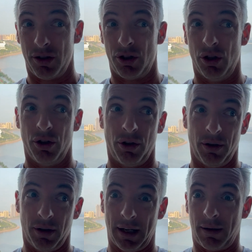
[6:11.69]
So you're
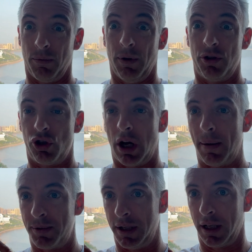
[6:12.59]
like with
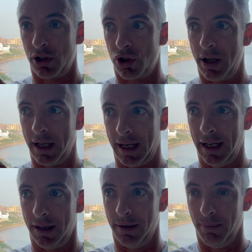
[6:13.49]
chopsticks trying to get
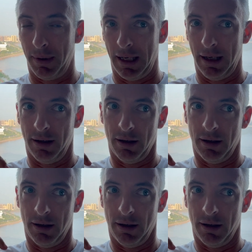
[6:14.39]
at the meat